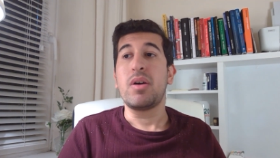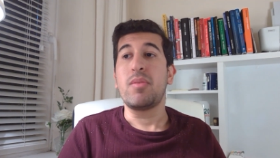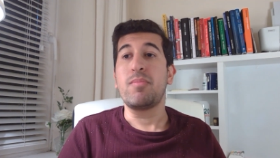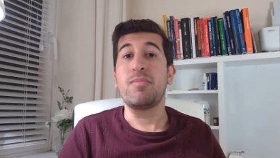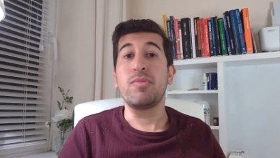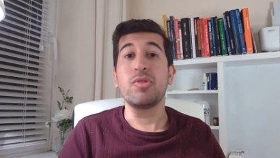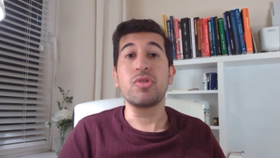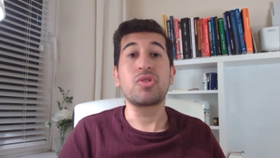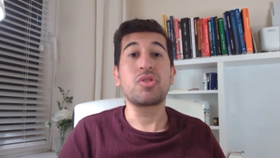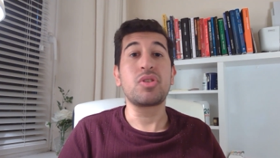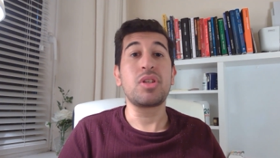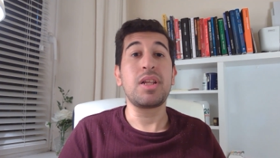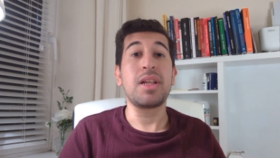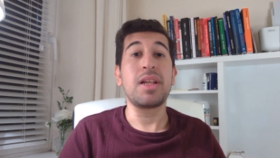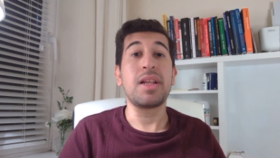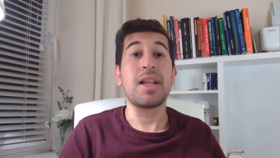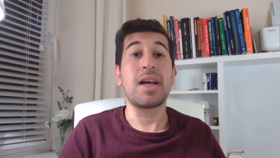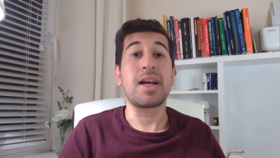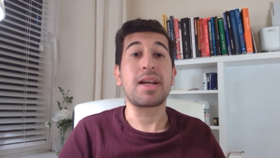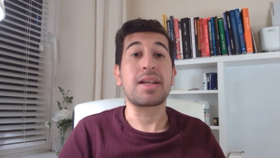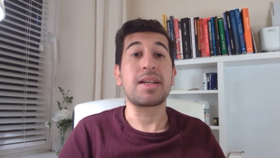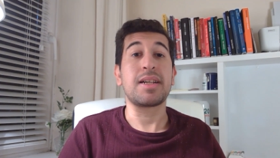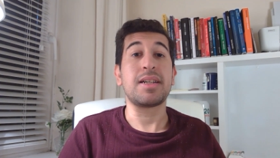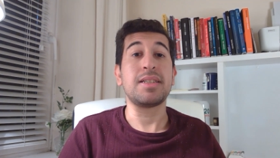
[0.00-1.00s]
mostly
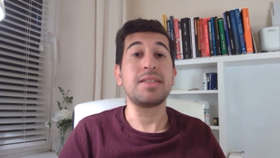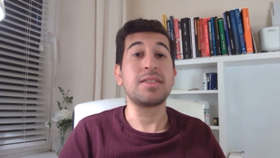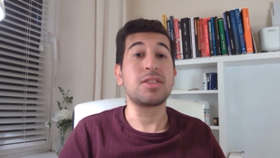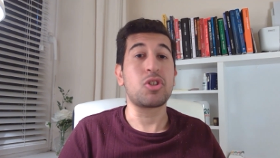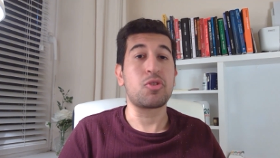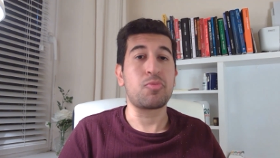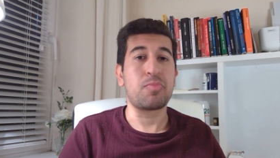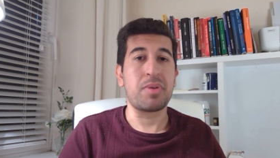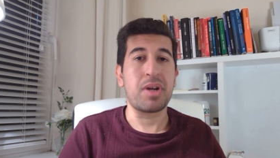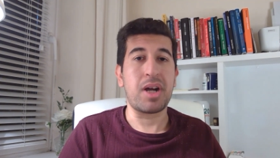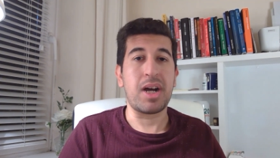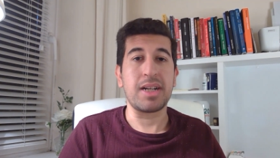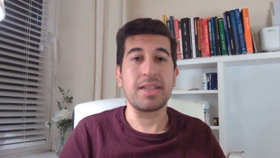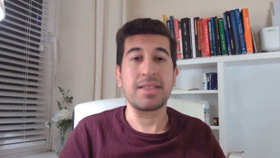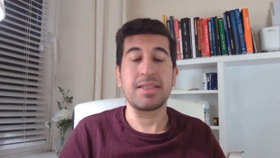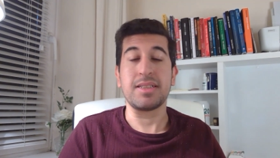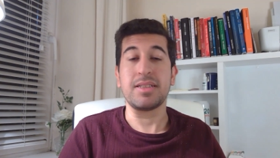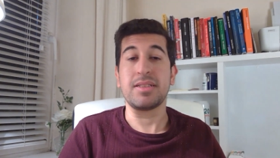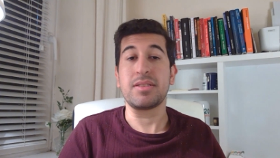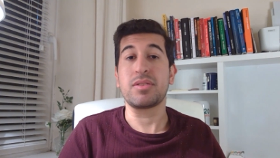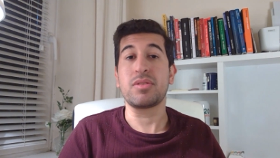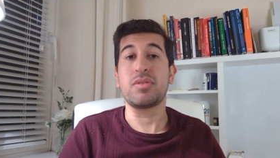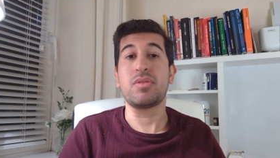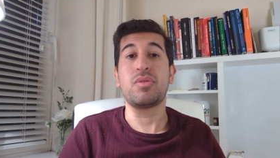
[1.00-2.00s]
like
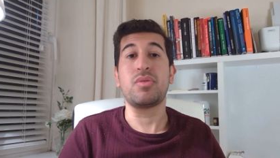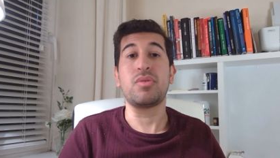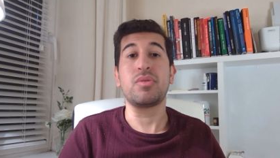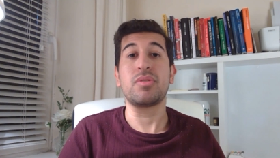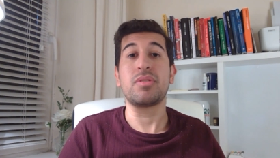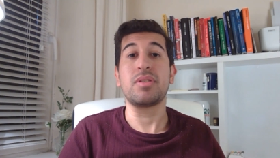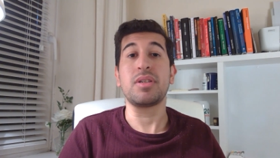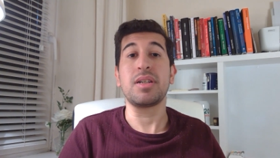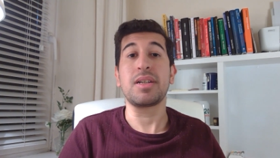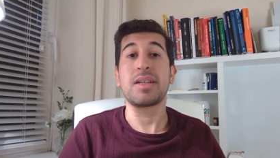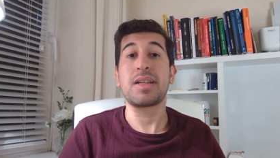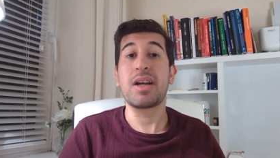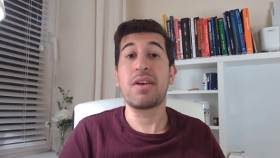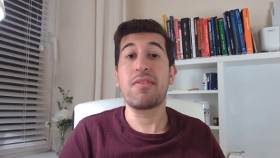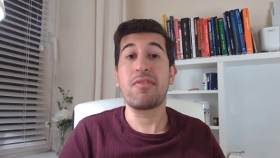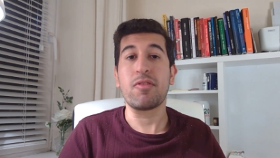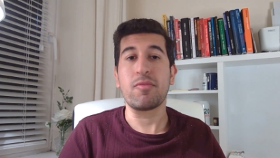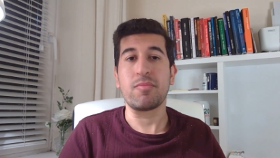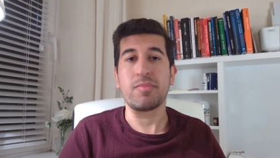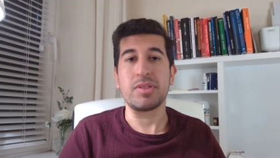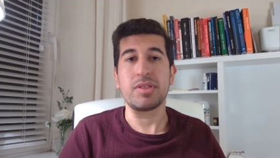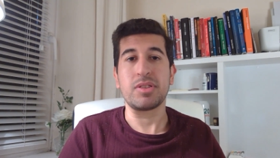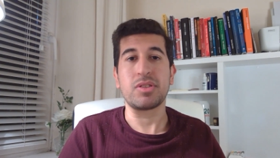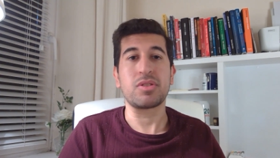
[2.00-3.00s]
enterprises or uh,
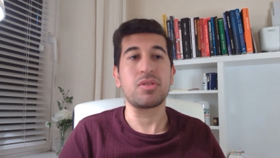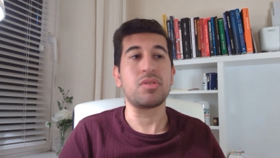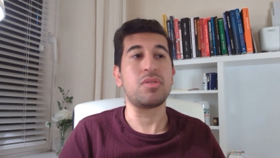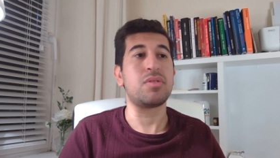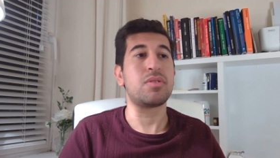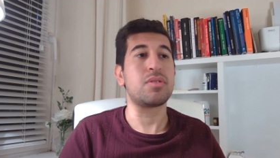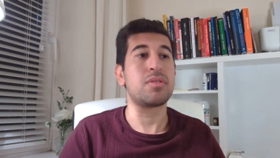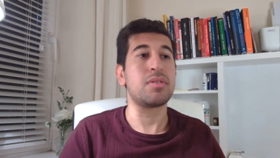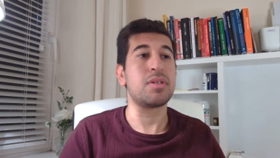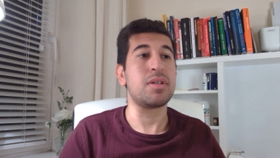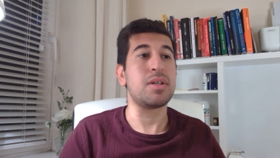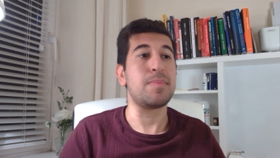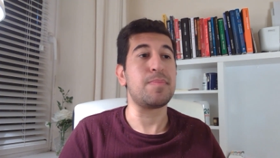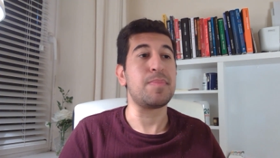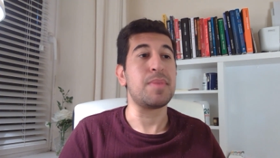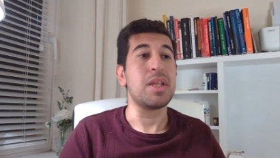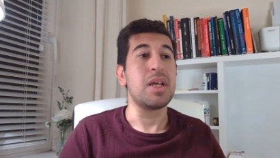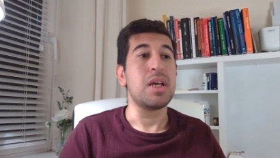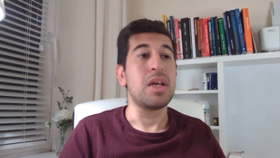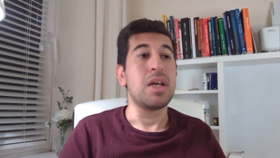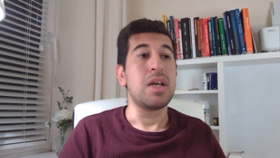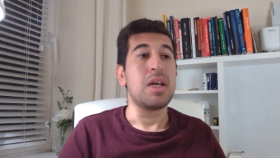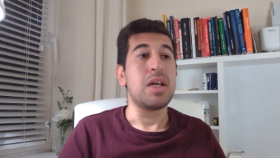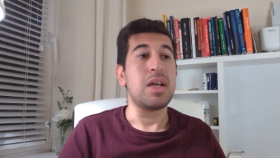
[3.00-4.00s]
governments or uh,
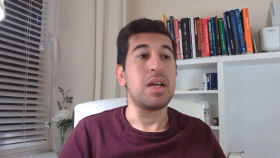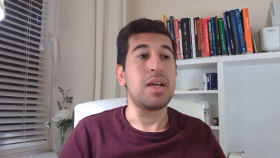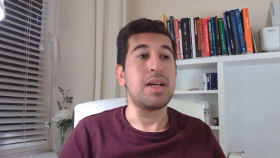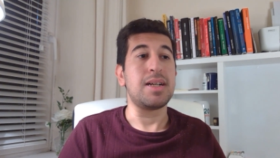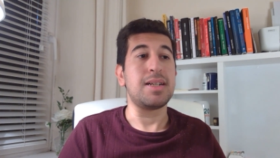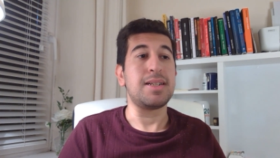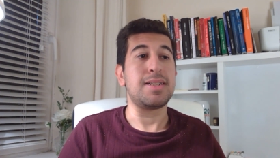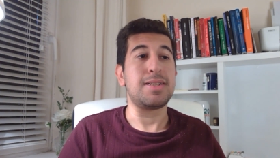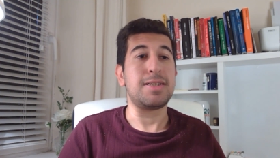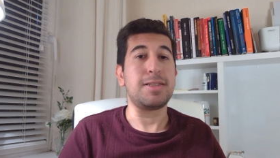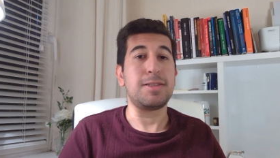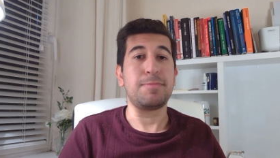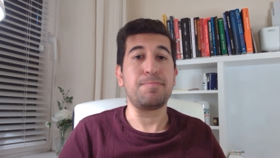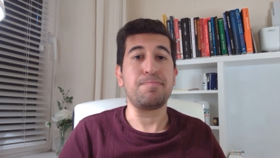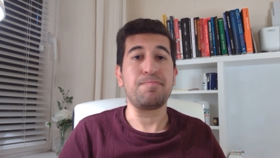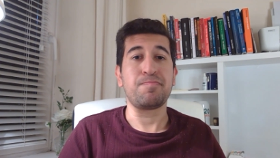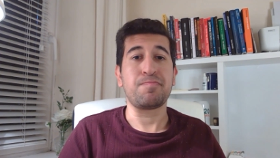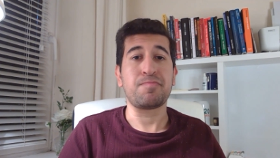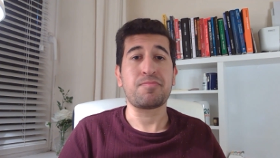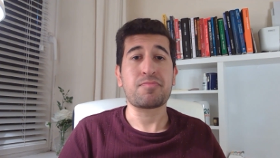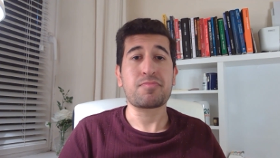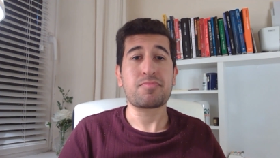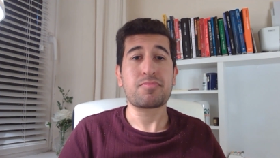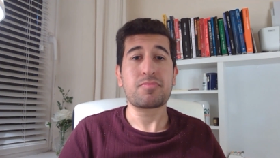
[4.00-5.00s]

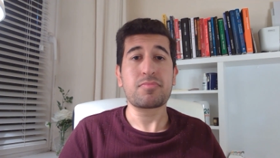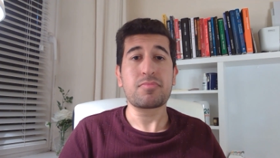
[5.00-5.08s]
um,